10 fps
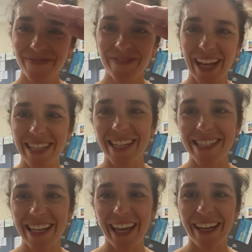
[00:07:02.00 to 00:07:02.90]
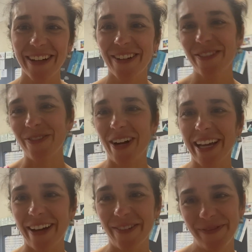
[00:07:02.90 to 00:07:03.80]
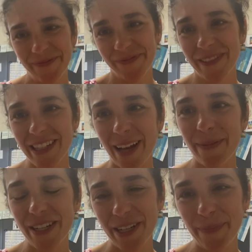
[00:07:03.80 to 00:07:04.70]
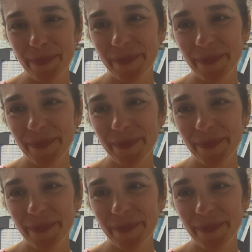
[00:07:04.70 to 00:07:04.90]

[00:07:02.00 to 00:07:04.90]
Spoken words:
as I say, rock out, slap the ship.